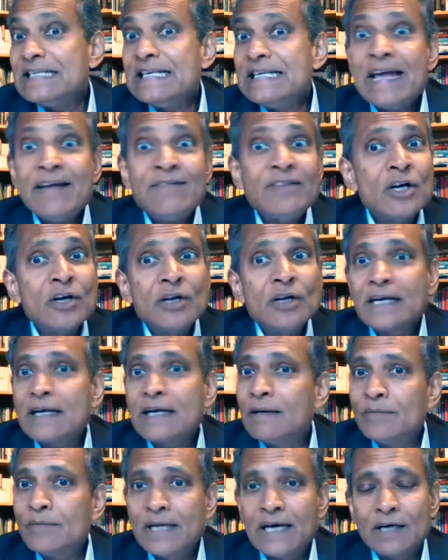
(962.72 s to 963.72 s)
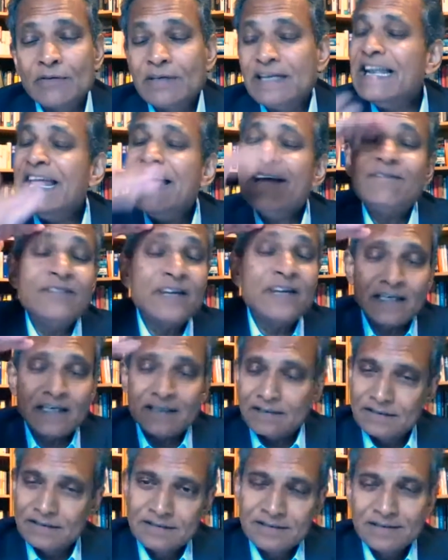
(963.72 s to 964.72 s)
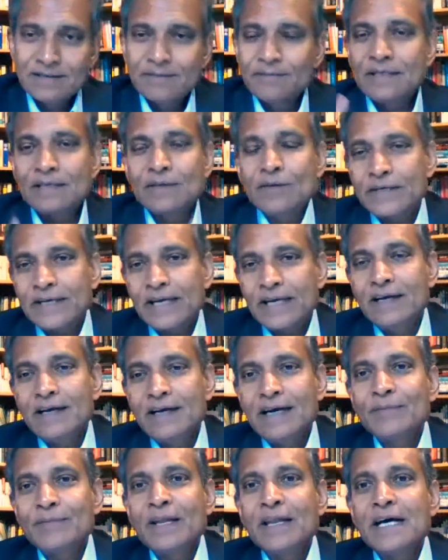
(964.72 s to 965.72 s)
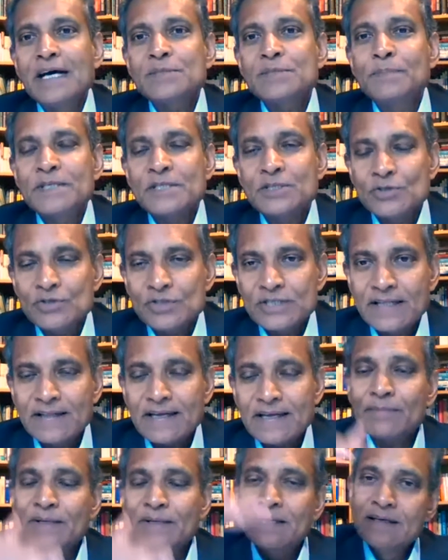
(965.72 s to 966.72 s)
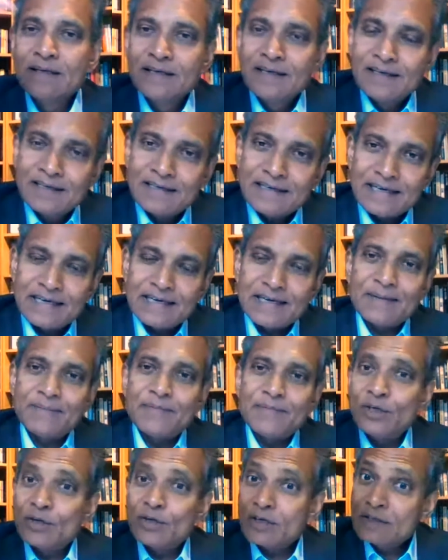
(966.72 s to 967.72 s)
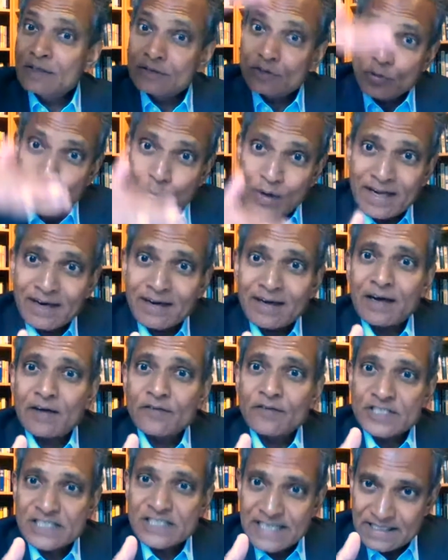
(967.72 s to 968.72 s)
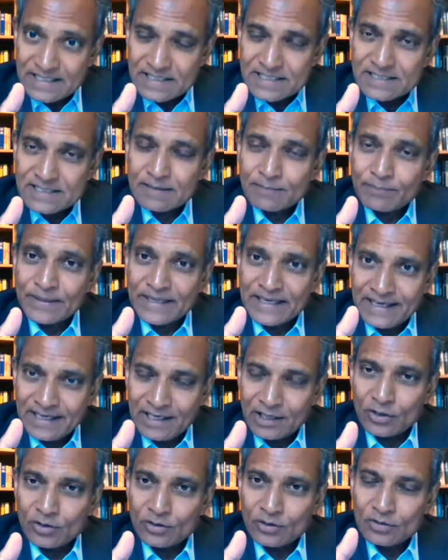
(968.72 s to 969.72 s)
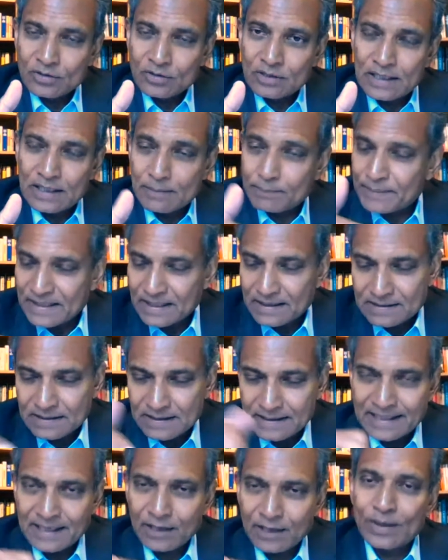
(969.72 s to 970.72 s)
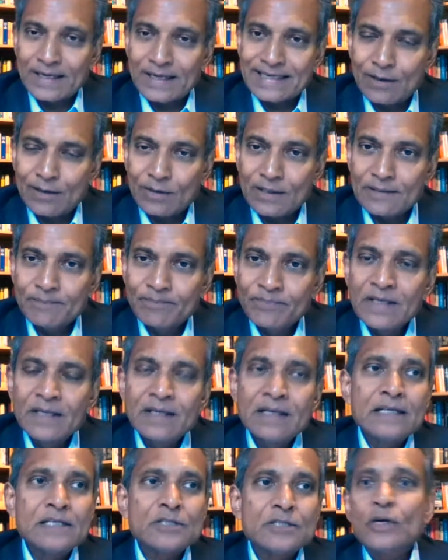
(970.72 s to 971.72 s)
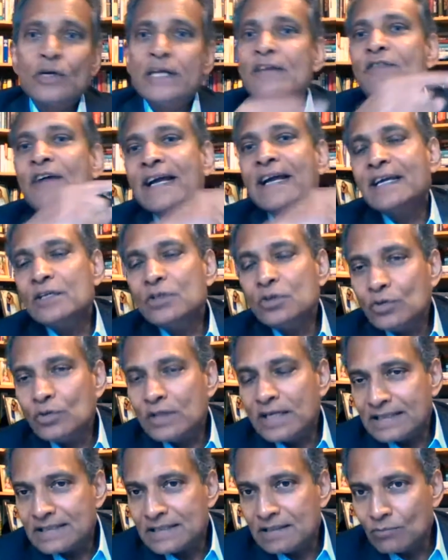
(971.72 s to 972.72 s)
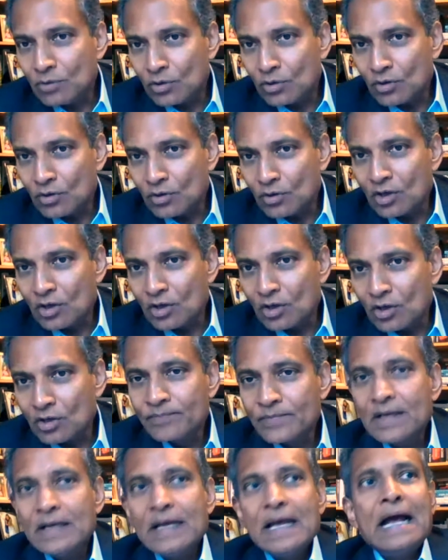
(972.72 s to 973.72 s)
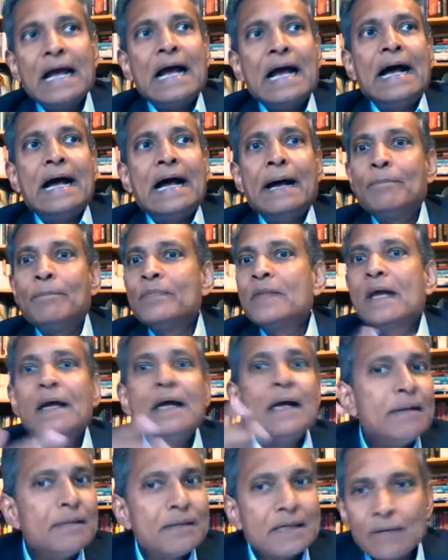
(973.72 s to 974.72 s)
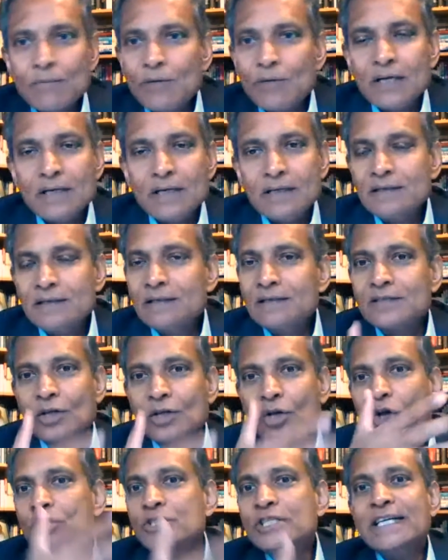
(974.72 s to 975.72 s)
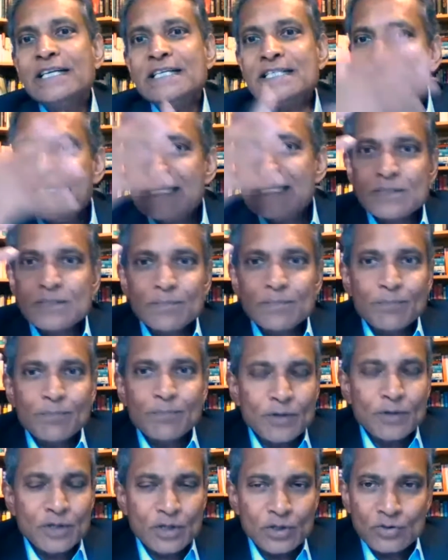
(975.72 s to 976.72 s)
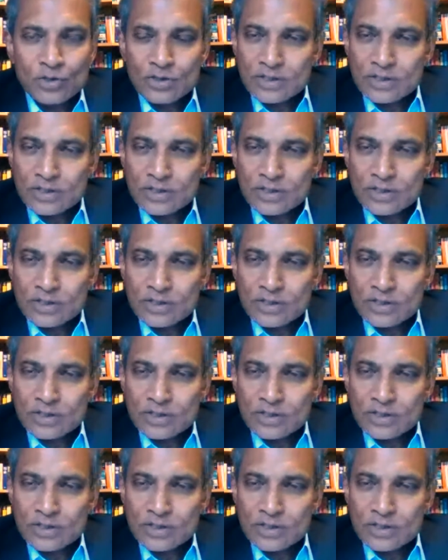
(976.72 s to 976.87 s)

never going to come down, never. Okay, I'm the last person to say that, but you know, to 1.5 cents per kilo per kilowatt hour. So if I can do that in Morocco, come on, the logic is let's produce a